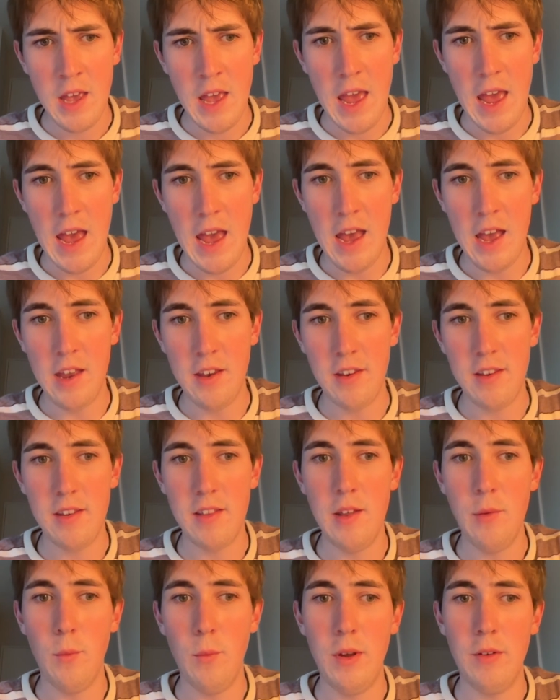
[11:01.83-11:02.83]
And
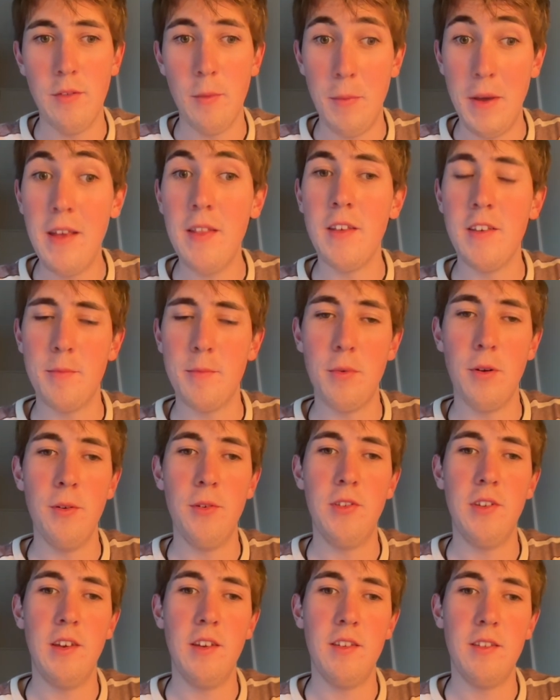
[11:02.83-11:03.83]
then we repeat this
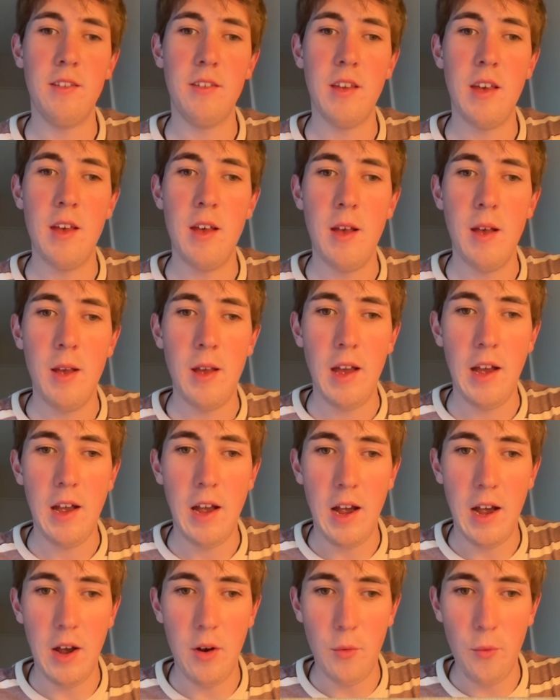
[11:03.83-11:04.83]
process
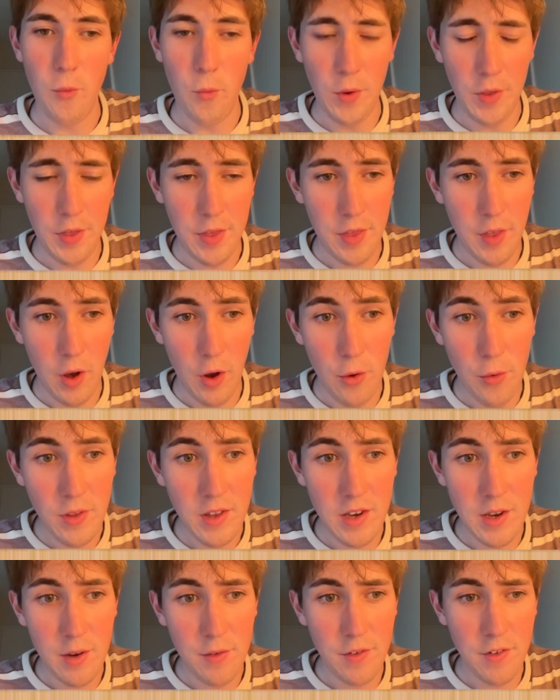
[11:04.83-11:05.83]
with the only
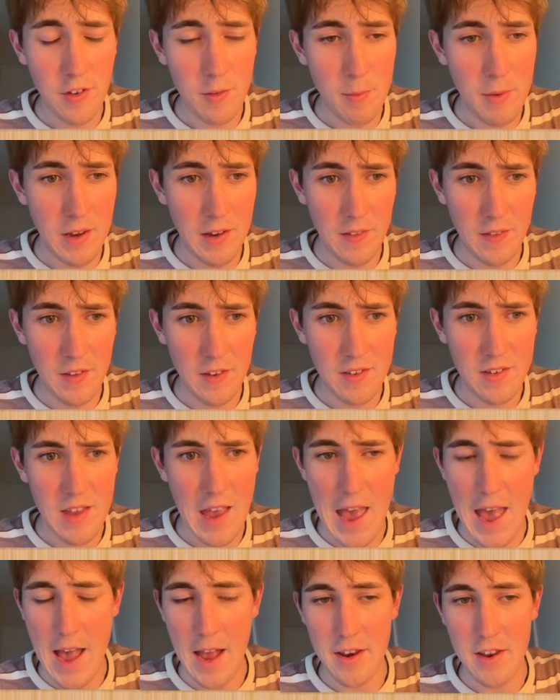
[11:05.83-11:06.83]
difference being this
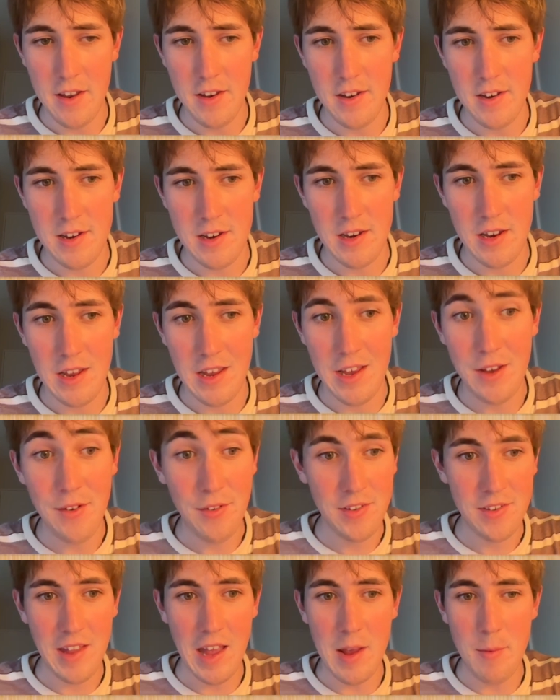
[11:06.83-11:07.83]
added if
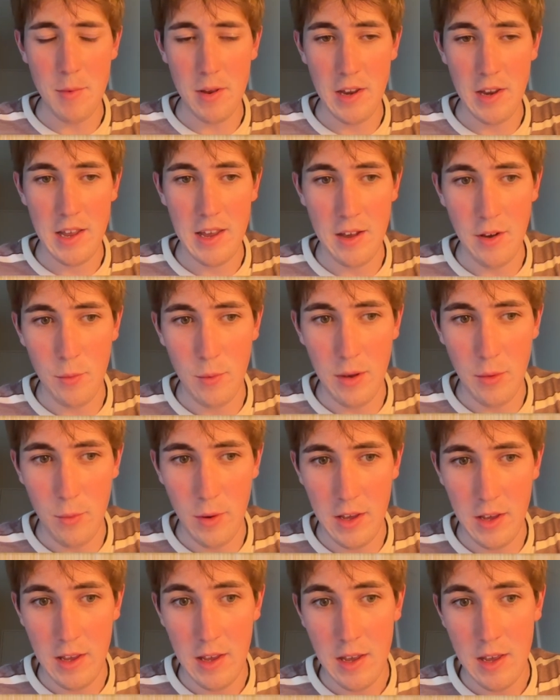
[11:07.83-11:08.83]
statement here, where
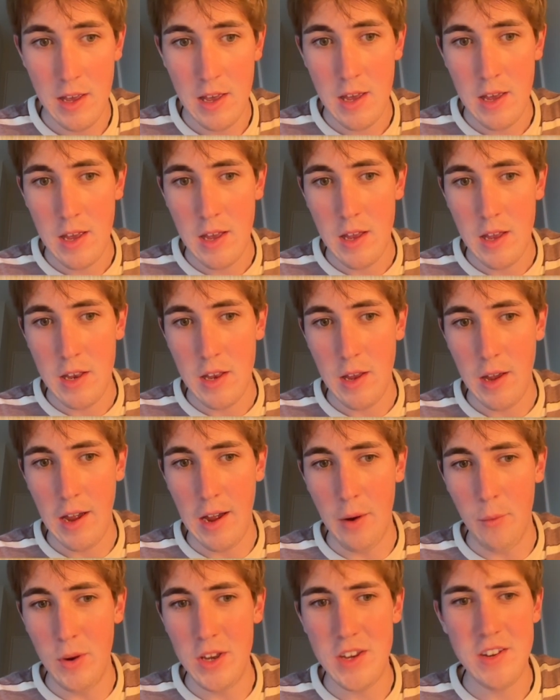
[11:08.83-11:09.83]
we
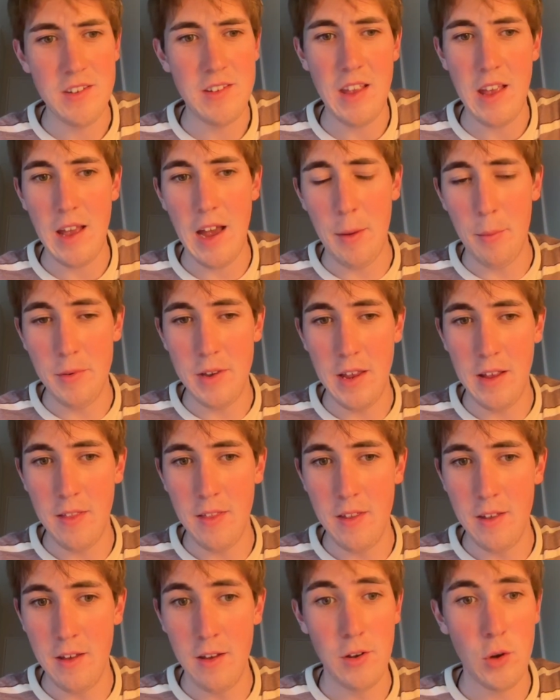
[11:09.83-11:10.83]
just update
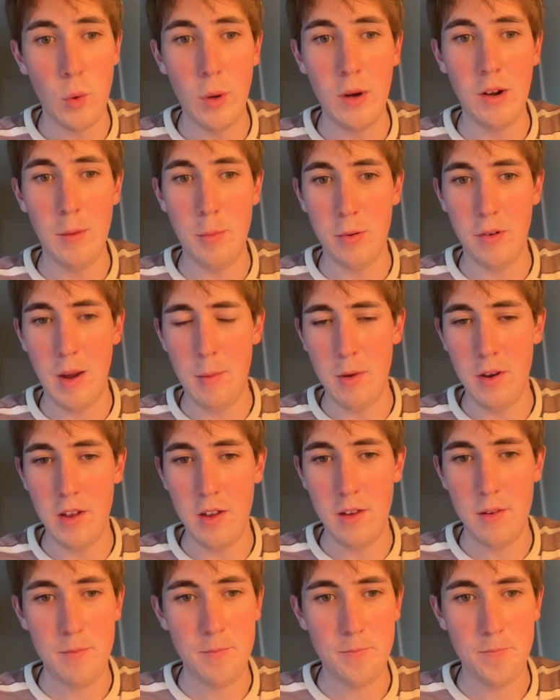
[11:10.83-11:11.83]
the query
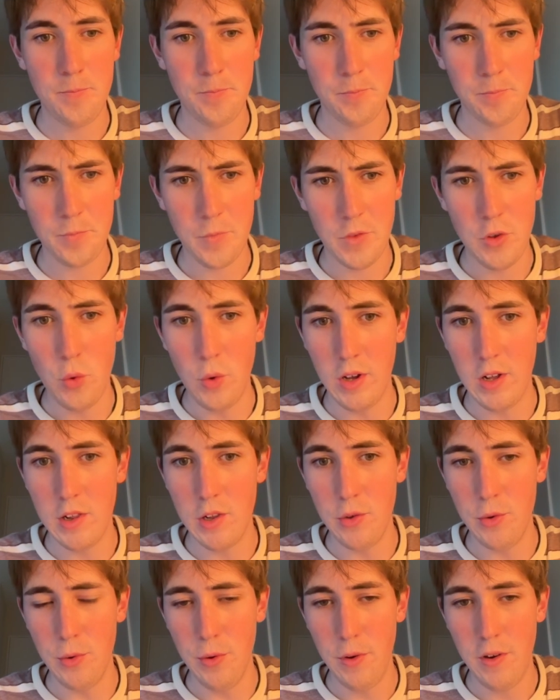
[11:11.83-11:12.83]
parameter to
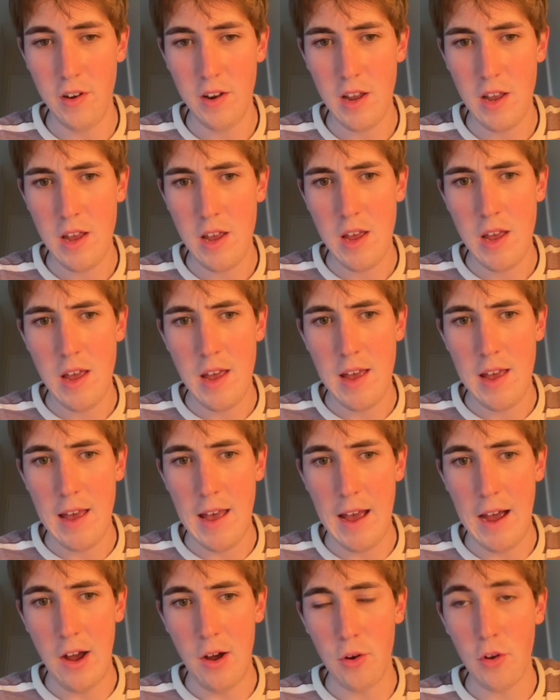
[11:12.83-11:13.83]
include
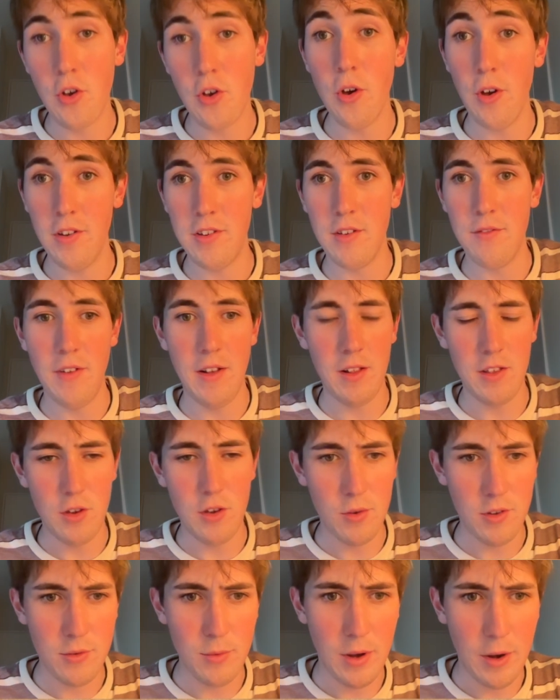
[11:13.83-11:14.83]
our cursor value
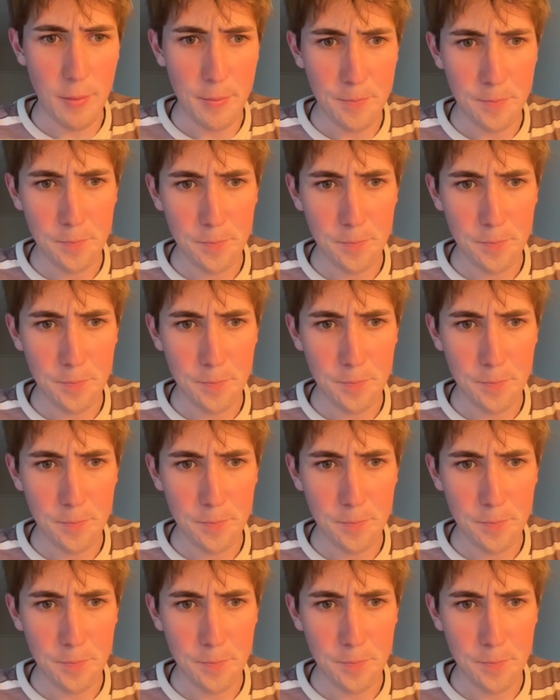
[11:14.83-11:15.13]
as well.